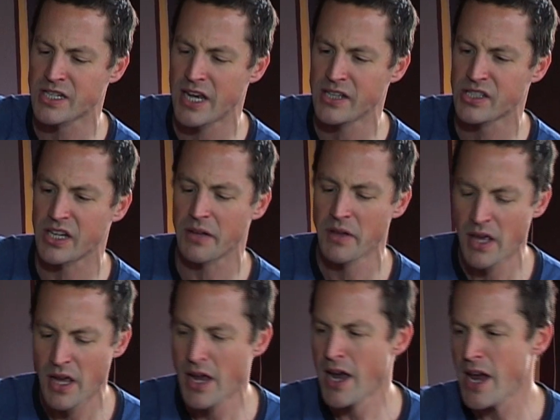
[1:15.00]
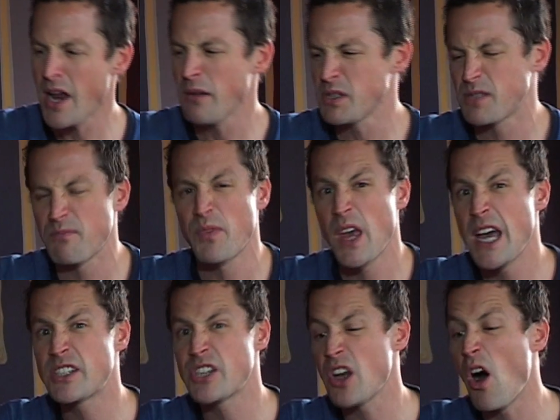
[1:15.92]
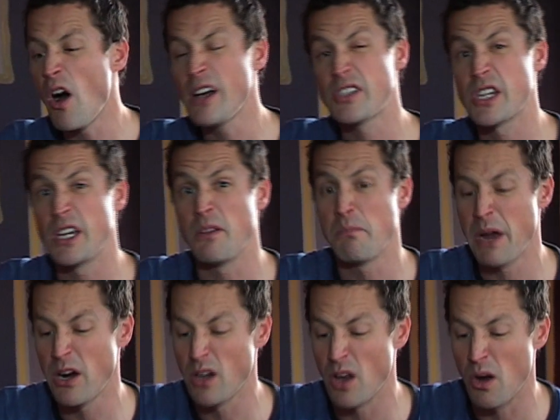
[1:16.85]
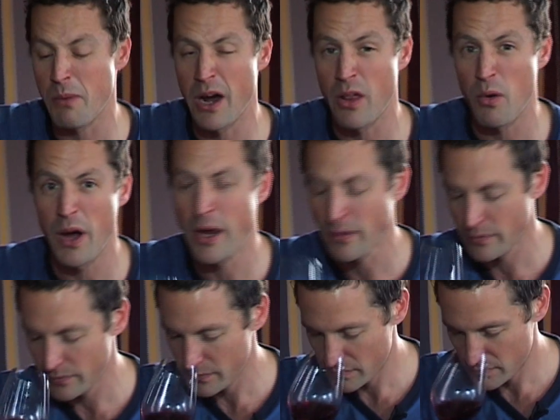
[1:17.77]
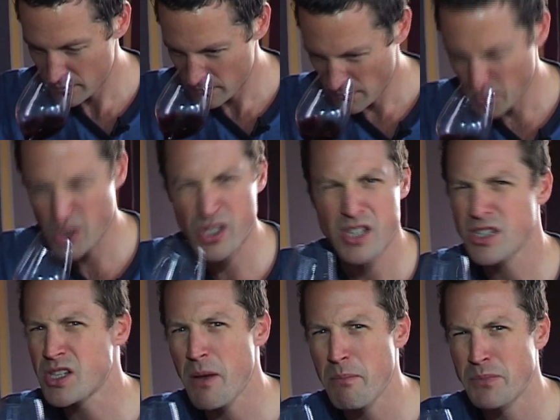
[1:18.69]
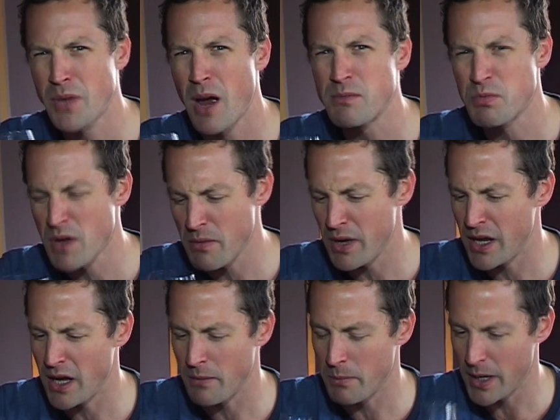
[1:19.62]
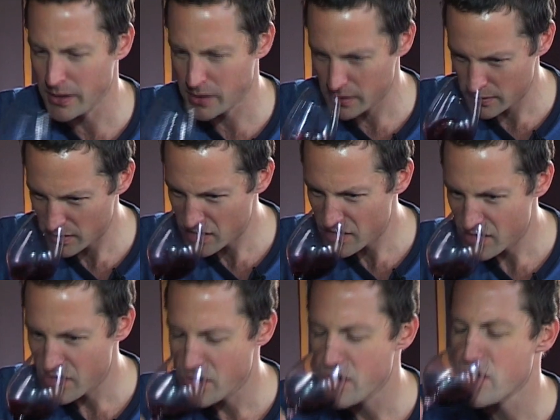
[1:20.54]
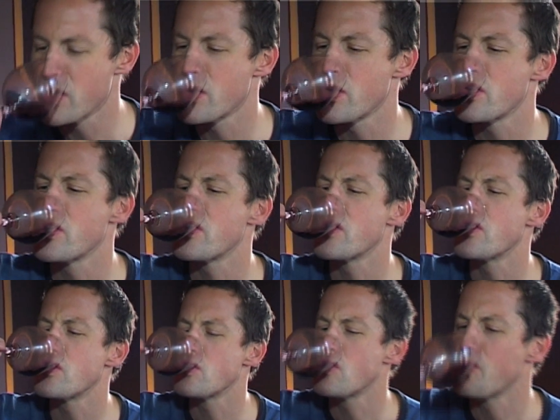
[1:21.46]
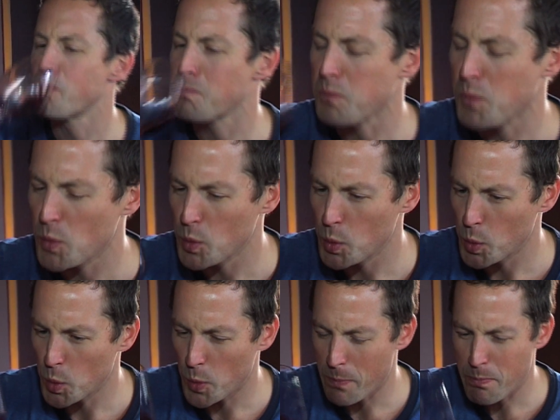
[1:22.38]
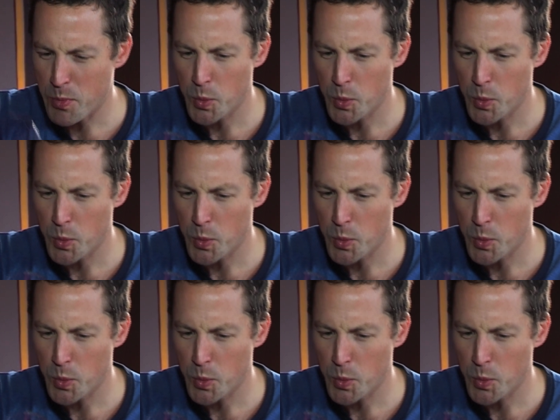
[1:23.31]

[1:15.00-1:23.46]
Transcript: tasting, and it's an Aussie Merlot, by the way, which can sometimes be a bit hit and miss. But that's nice, ripe, chunky.